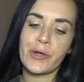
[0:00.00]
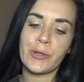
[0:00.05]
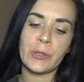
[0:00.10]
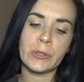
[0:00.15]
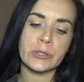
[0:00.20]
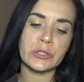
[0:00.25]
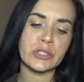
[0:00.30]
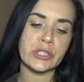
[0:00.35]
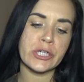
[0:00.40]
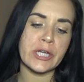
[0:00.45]

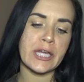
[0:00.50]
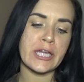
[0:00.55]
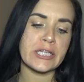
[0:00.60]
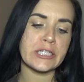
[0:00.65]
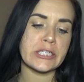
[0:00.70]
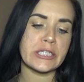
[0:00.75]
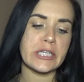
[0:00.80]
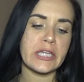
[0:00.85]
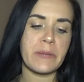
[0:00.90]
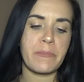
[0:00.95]
Ultra
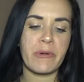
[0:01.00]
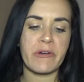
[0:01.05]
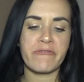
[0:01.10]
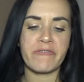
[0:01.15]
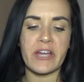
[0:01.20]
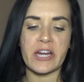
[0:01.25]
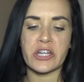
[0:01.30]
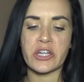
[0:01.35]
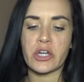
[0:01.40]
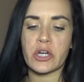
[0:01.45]
HD
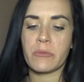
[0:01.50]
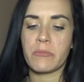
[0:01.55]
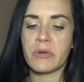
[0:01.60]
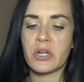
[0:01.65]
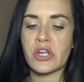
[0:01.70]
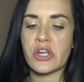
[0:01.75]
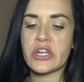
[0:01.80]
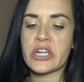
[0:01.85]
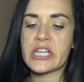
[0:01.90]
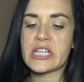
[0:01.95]
Perfector
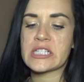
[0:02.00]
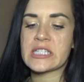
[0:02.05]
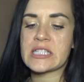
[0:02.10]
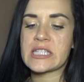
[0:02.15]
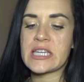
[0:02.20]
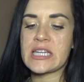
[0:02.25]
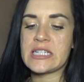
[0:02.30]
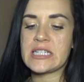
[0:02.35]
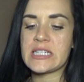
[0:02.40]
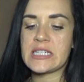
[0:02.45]
Blurring
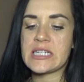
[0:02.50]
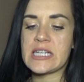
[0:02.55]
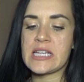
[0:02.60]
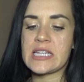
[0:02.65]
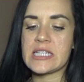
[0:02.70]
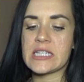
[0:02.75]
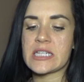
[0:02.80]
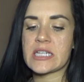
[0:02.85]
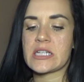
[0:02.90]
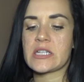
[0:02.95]
Skin
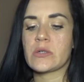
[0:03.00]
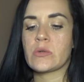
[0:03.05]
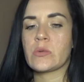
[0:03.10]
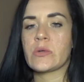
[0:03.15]
Tint